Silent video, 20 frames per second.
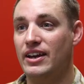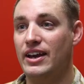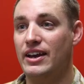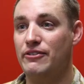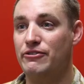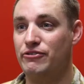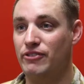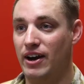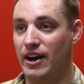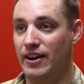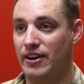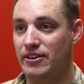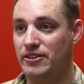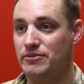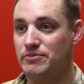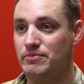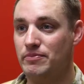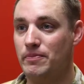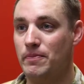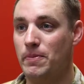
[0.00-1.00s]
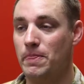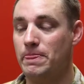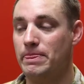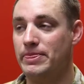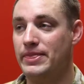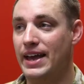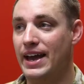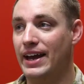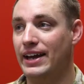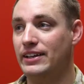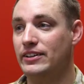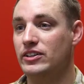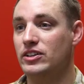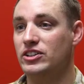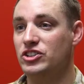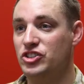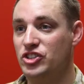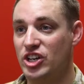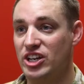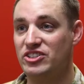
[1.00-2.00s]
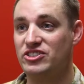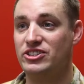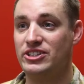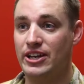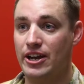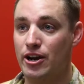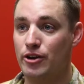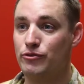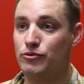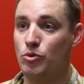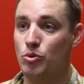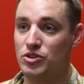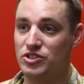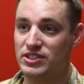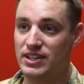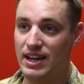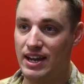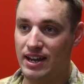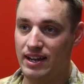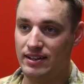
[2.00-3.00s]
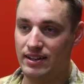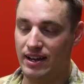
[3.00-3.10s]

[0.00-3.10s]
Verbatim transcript: a fire that just the Air Force can't